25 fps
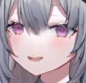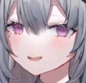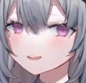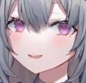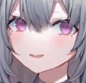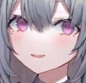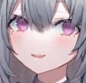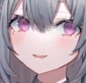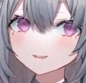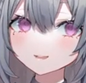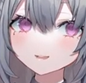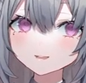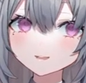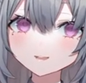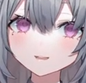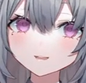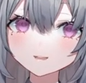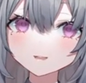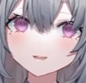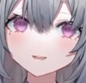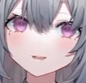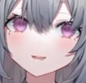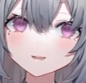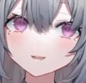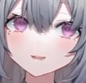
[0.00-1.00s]
Oh, where where is
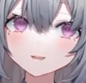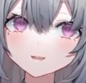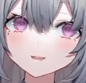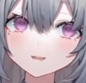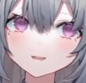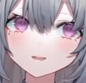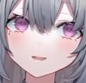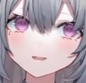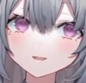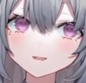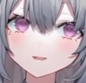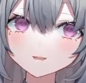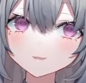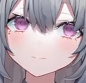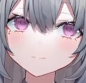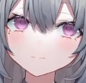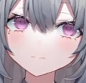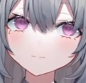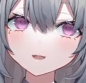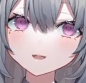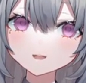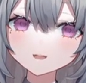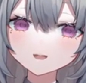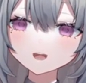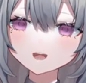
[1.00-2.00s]
it? Why?
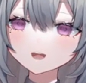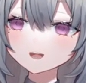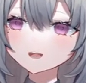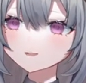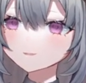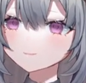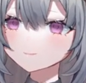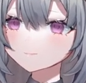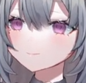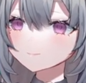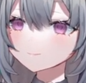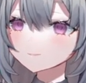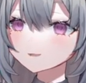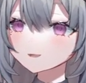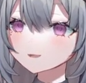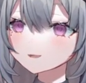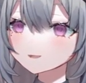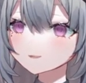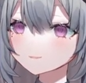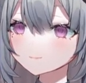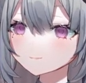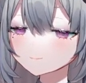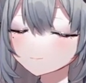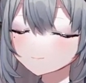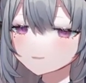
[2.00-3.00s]
Because, you
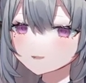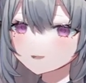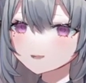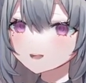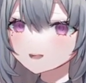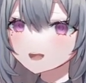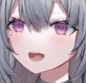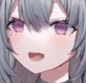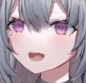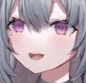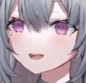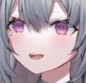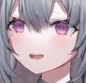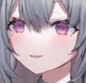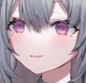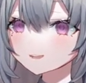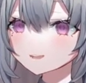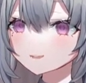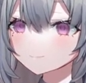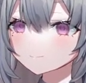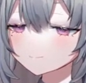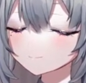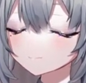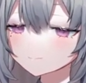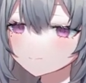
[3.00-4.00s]
know, uh like
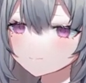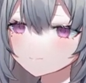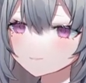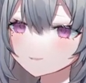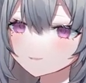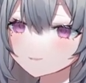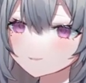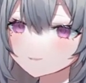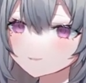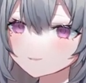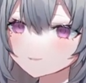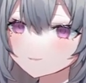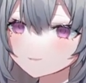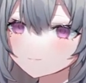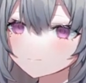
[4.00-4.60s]
-hmm. the mm-hmm. portal